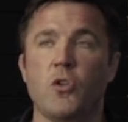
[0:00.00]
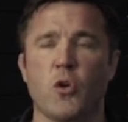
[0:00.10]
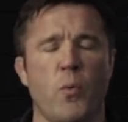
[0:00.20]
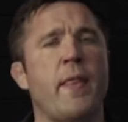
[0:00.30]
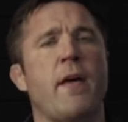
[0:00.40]

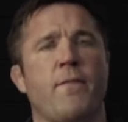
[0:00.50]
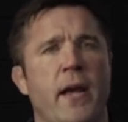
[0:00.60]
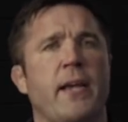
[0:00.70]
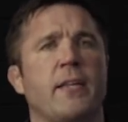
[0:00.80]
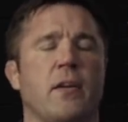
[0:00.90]
so when that
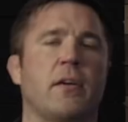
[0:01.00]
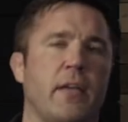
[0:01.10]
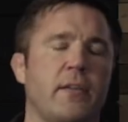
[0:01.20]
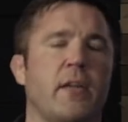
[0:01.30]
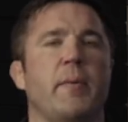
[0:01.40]
fight gets,
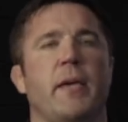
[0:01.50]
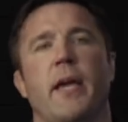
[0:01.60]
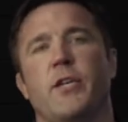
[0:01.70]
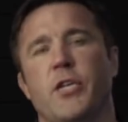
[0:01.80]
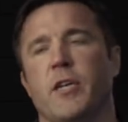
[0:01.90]
okay, it's going to be
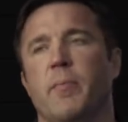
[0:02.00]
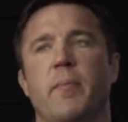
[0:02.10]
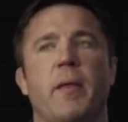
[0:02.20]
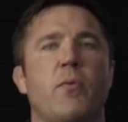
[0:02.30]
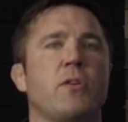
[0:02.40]
Gaethje and
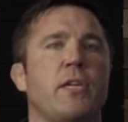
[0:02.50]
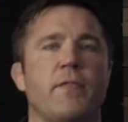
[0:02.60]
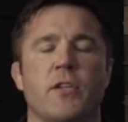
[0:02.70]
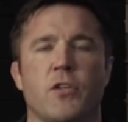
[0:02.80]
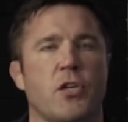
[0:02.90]
Khabib, there was
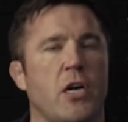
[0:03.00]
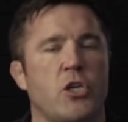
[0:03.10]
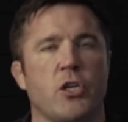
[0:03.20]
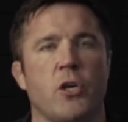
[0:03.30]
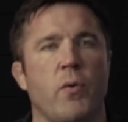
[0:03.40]
even
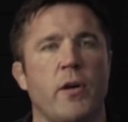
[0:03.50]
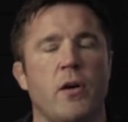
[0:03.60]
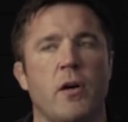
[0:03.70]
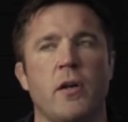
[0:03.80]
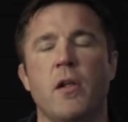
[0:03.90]
discussion going
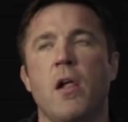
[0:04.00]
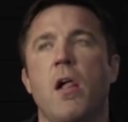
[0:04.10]
on